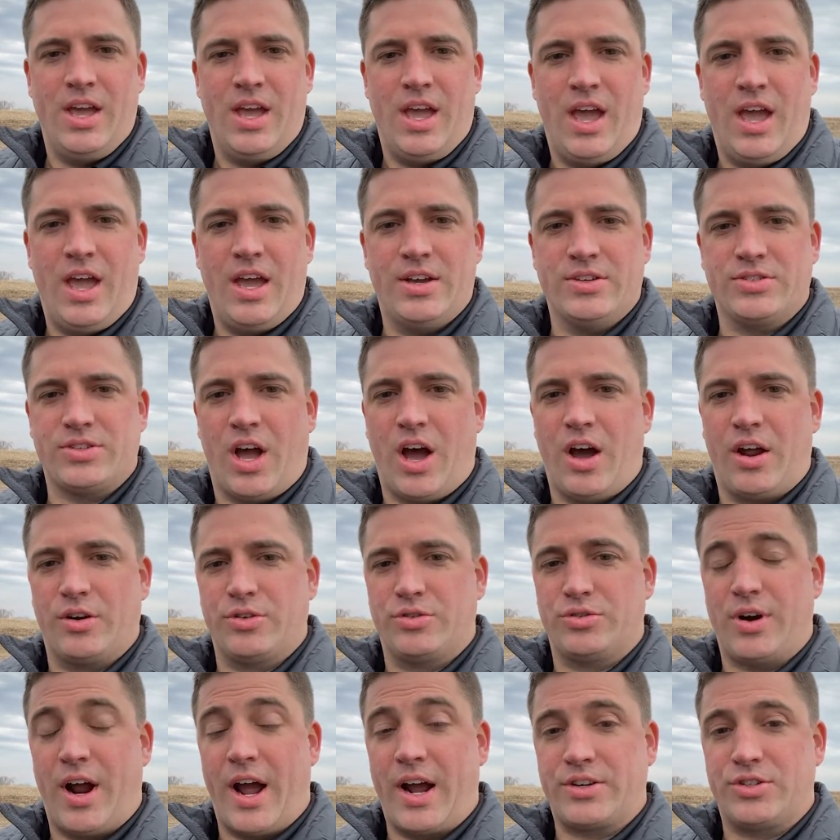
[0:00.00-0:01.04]
is
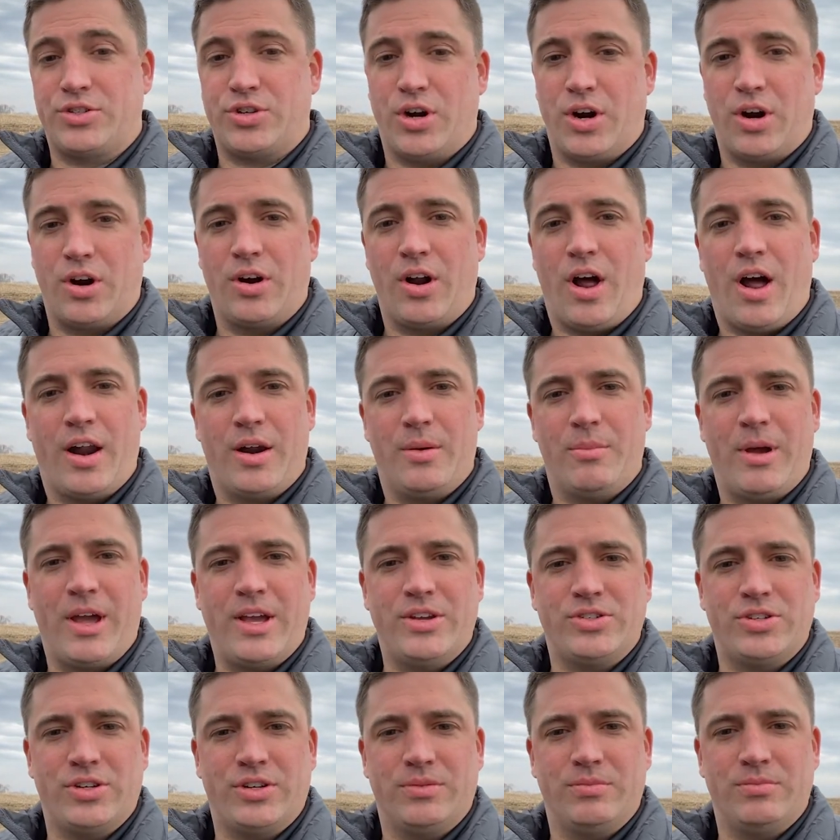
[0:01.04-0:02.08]
AutoTrac turn
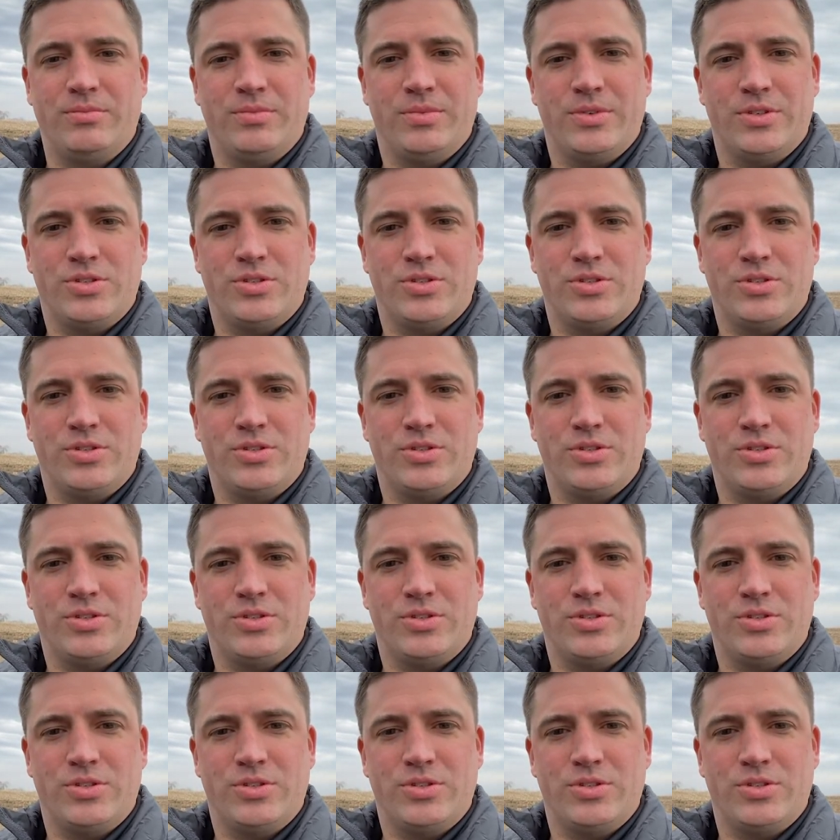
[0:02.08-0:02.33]
automation.